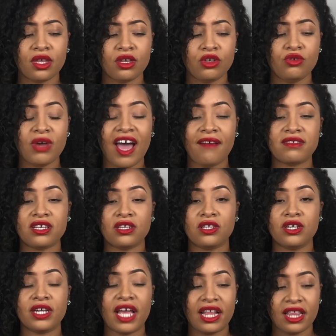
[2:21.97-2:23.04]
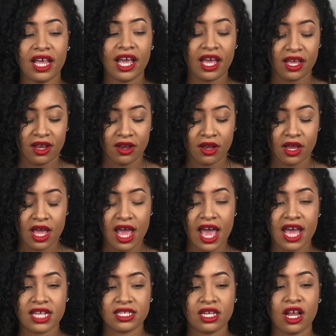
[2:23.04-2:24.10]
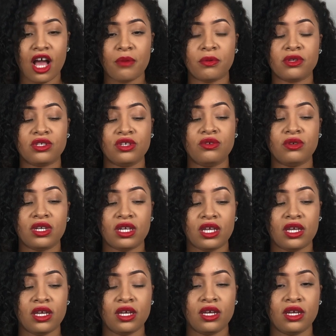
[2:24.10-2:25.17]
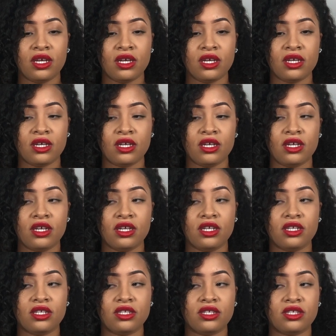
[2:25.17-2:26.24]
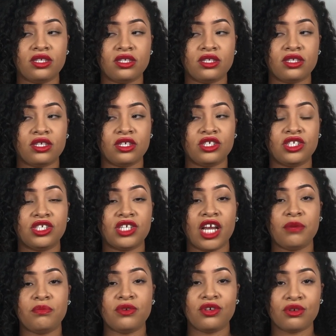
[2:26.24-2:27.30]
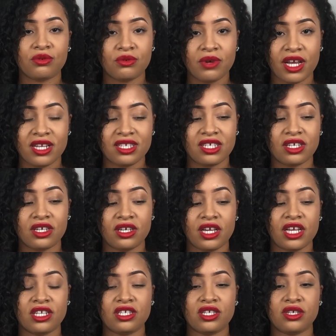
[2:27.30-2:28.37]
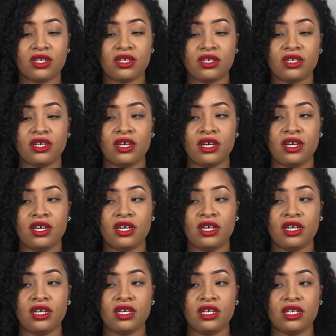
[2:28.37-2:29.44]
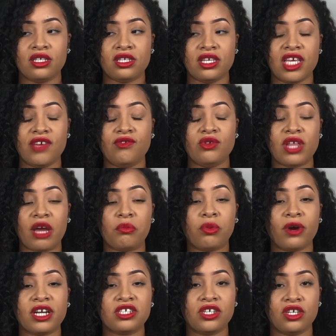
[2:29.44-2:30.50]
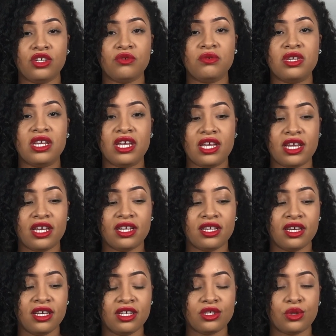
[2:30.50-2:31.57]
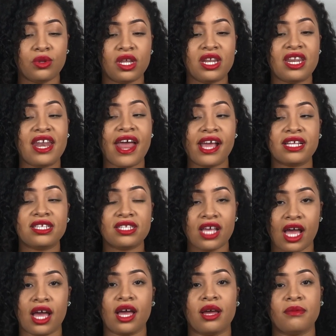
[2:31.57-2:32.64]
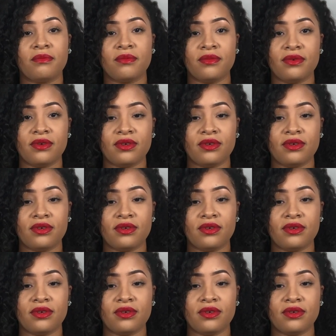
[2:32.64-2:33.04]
You have to look at that as an opportunity to shape you and to give you that pressure you need, so the next time